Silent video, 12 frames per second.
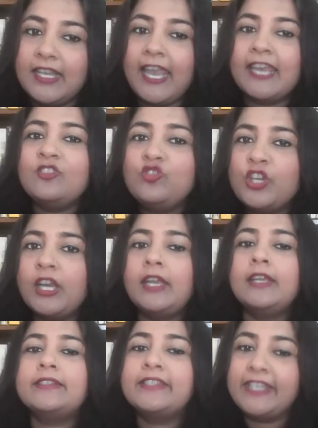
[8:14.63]

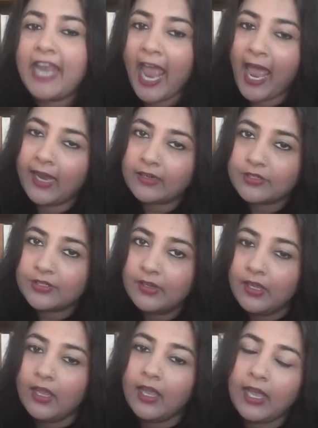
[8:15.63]
NJAC Act
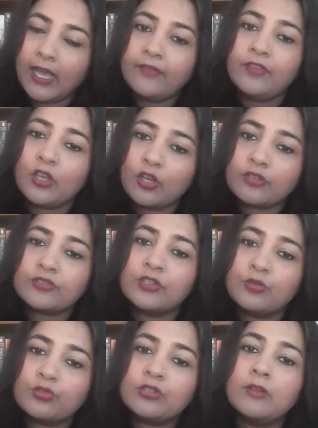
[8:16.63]
and the
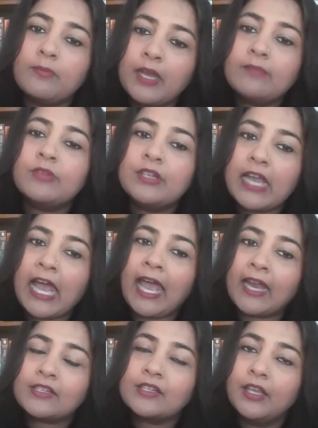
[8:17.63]
Constitutional Amendment
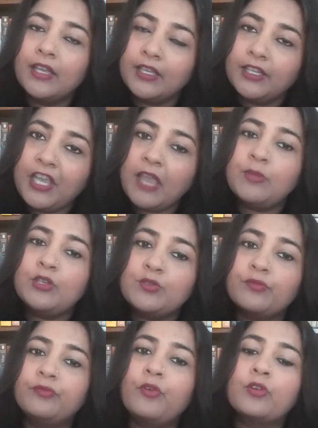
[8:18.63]
Act came
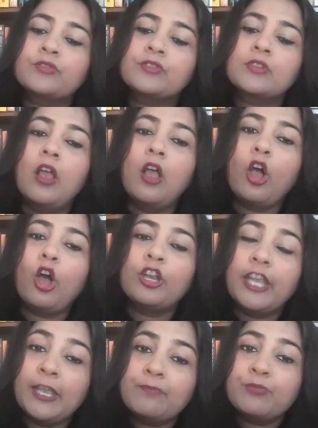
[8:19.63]
into force on
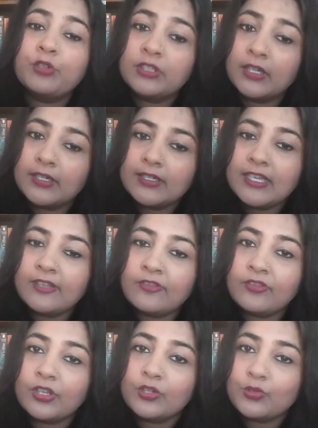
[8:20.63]
April
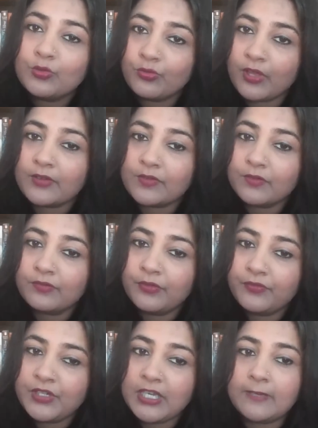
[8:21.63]
13th,
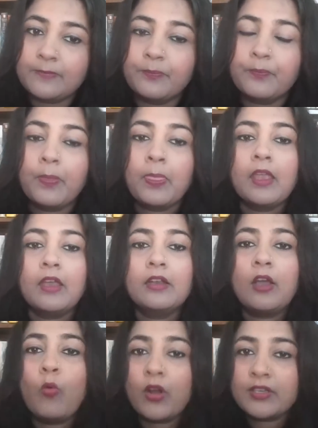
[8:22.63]
2015.
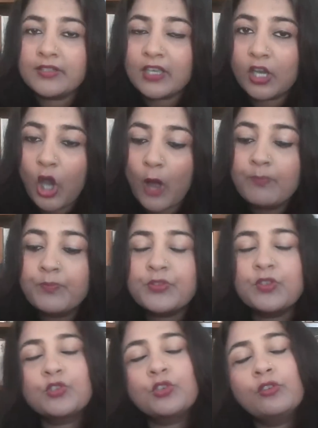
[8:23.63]
Now, what is the
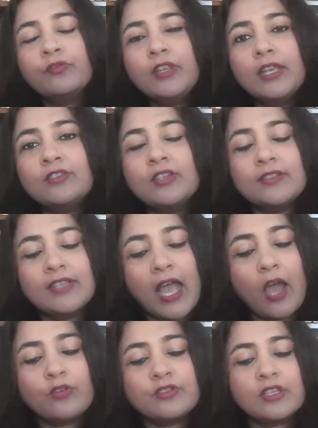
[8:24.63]
composition of the NJAC?
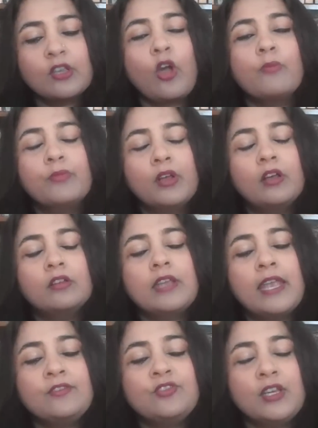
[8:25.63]
How does the
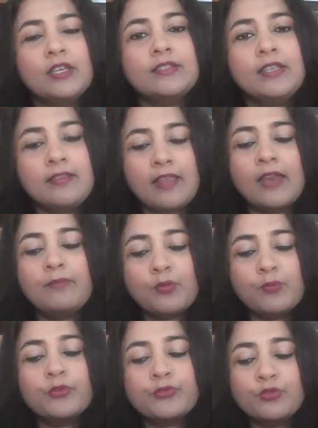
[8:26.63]
NJAC then
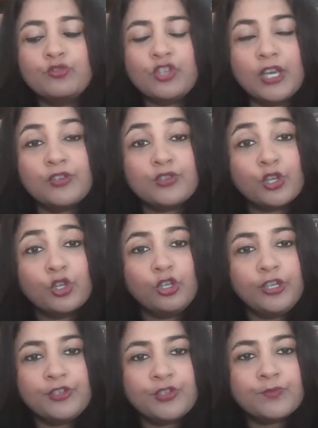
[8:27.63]
propose to change the
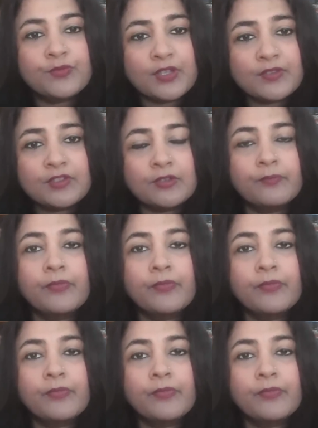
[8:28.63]
Collegium system?